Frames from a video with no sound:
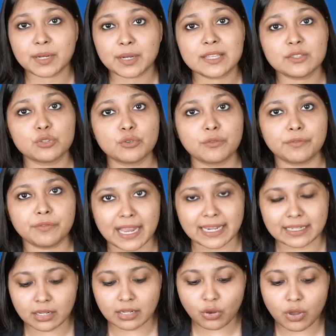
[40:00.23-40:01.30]
price to
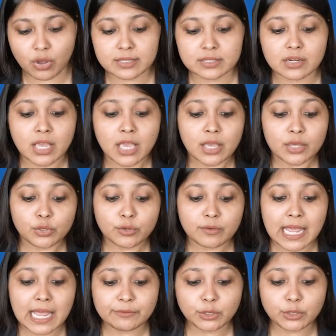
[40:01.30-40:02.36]
factor cost, you
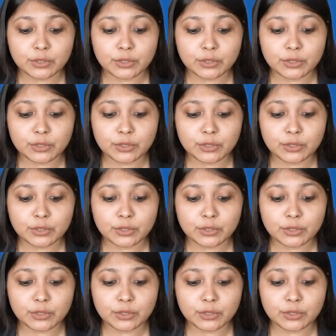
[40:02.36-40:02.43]
will have